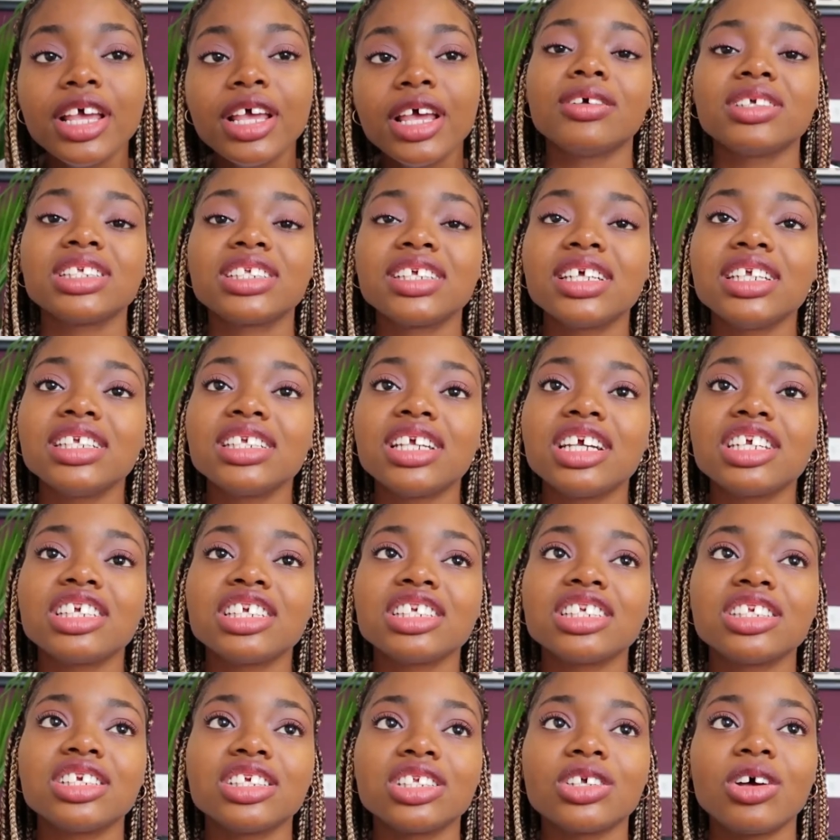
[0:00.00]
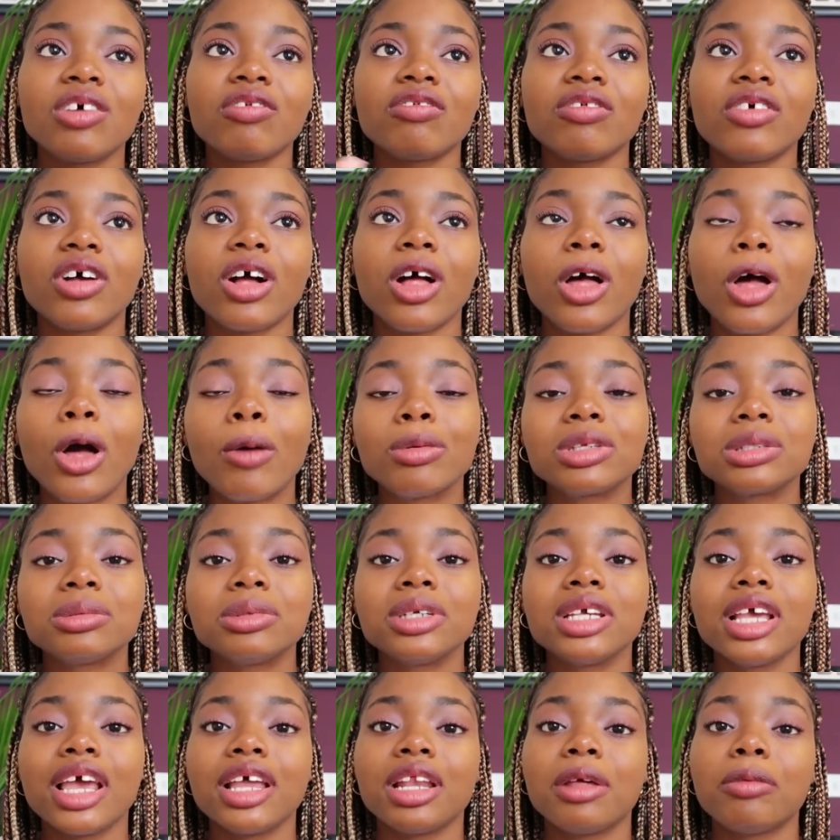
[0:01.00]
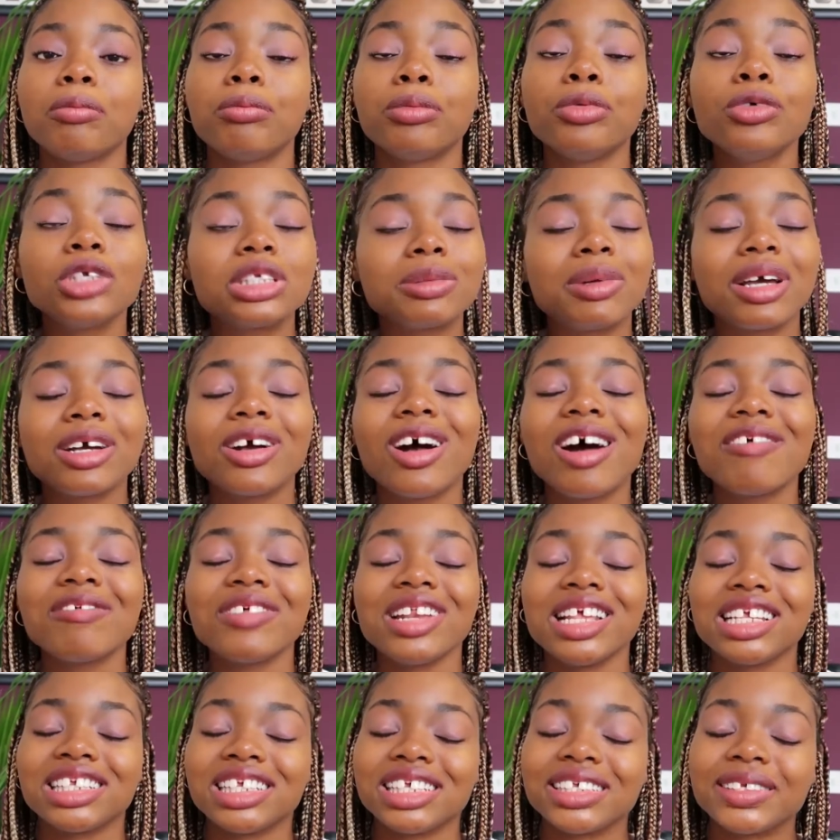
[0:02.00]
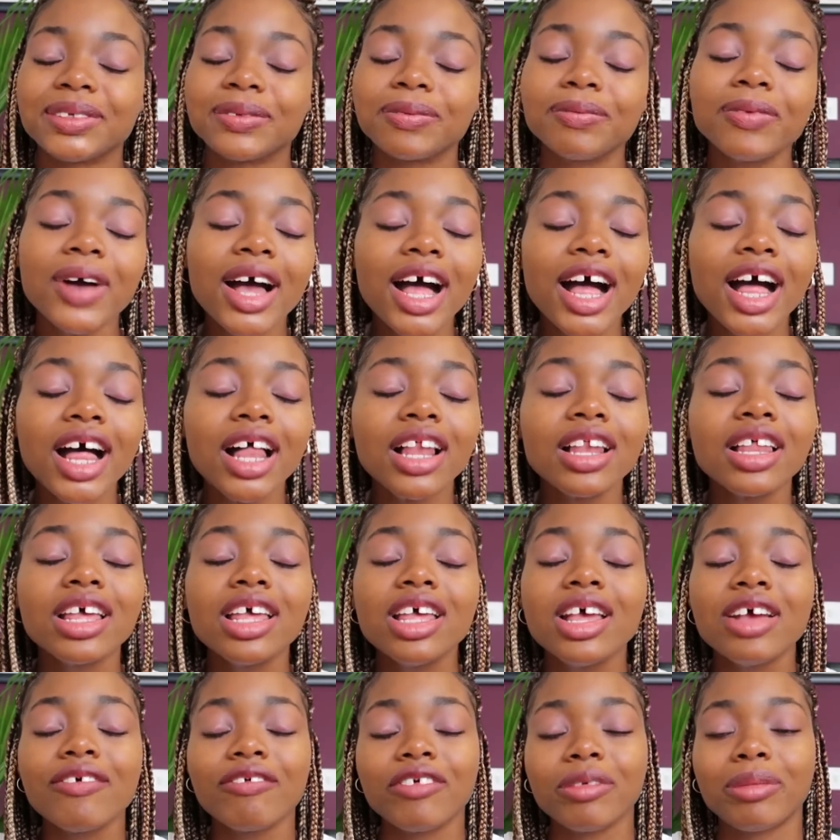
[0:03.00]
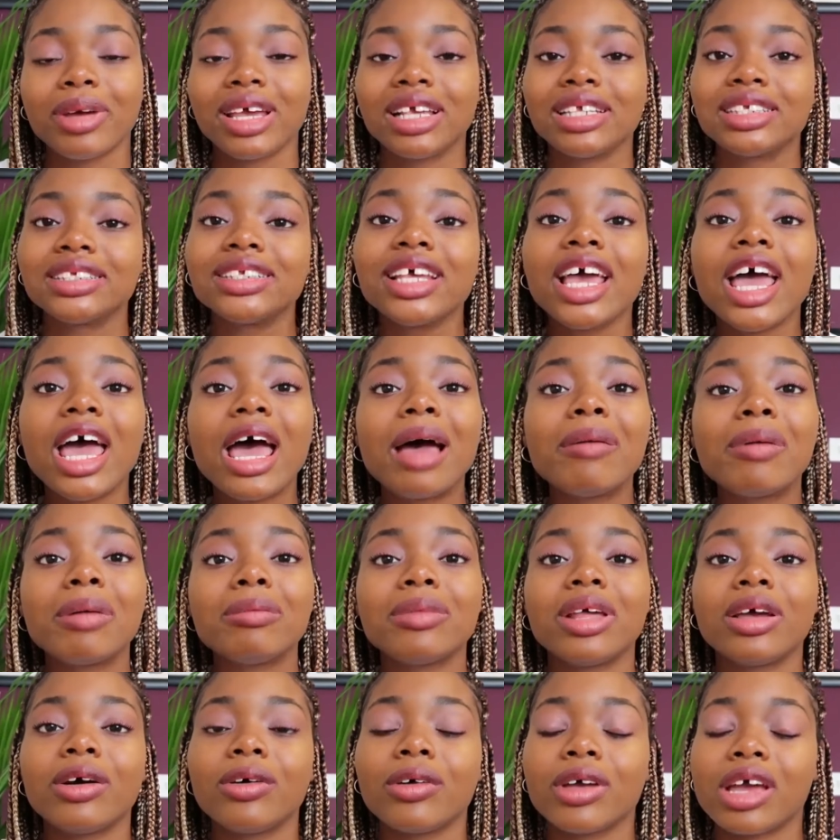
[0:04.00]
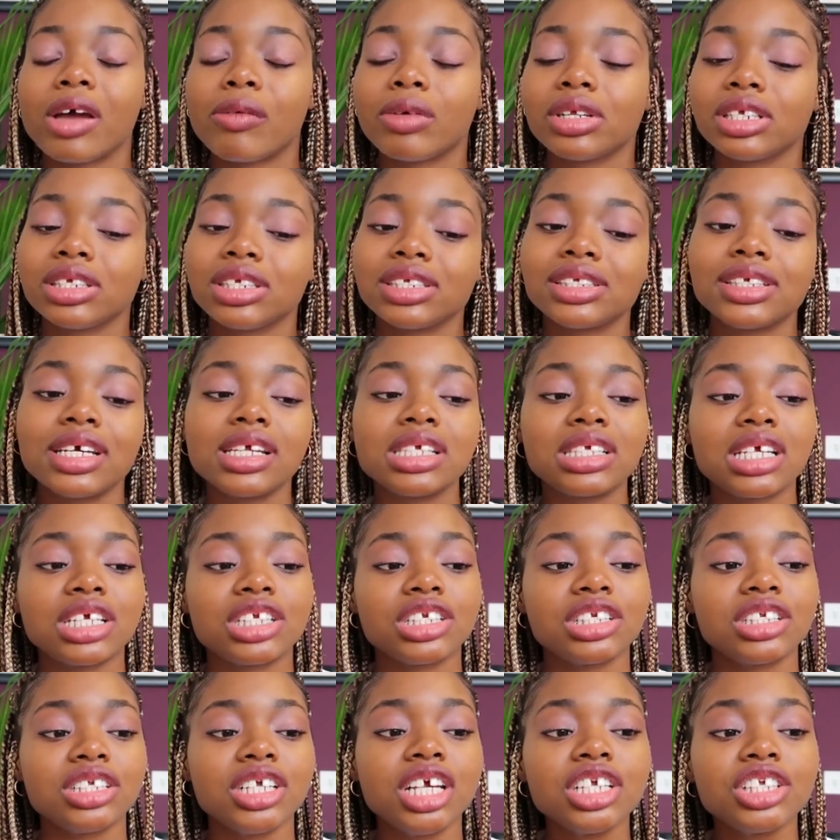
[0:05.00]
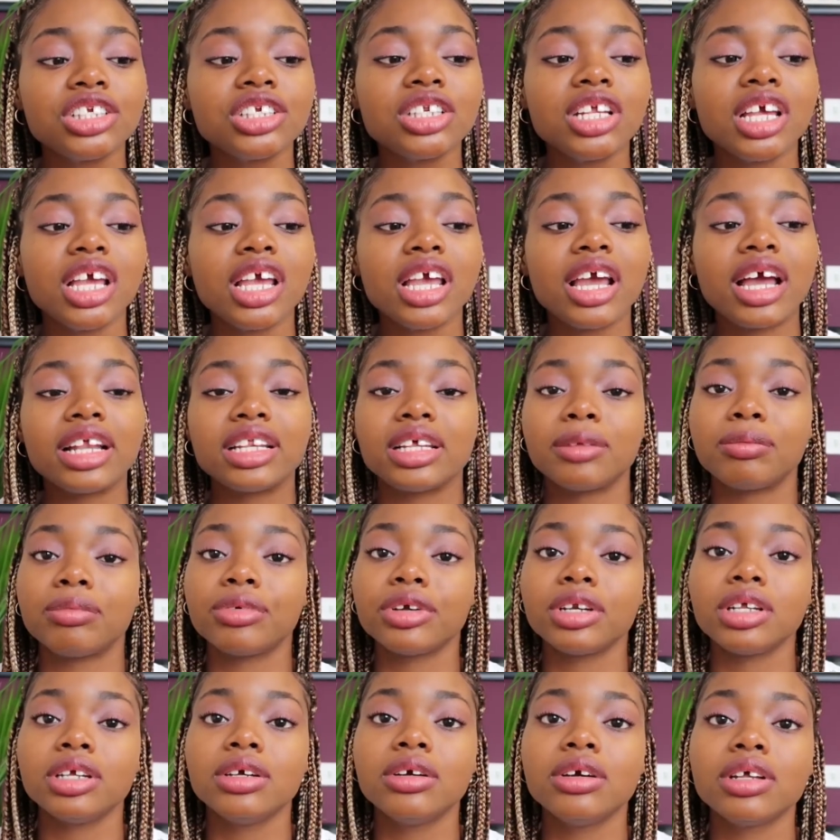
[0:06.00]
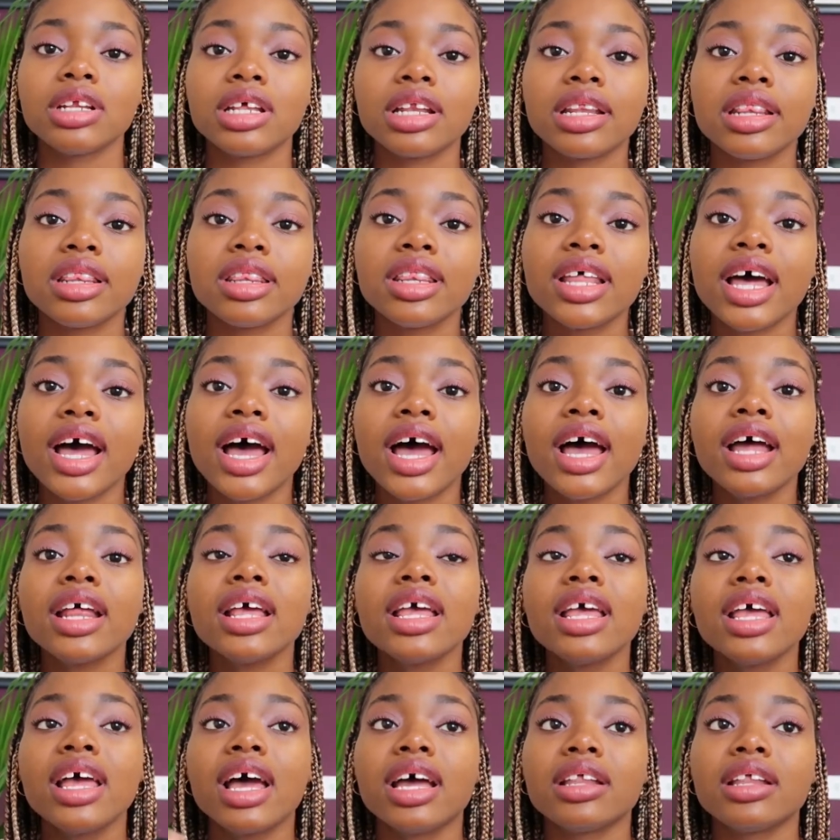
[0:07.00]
So study sessions just overall helps me, and it boosts my confidence as well for my exam. I'm like, okay, I went to the study session yesterday. I did pretty good in that.